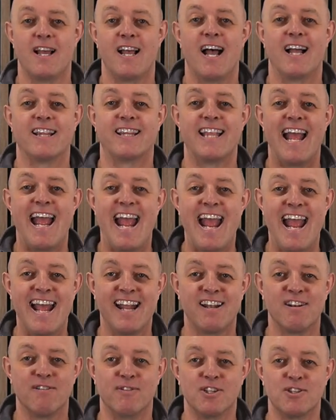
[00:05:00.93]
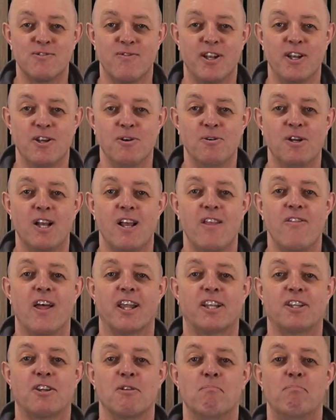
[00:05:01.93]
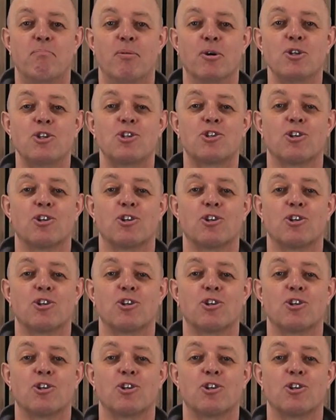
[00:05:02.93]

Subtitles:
at the end of this video that can boost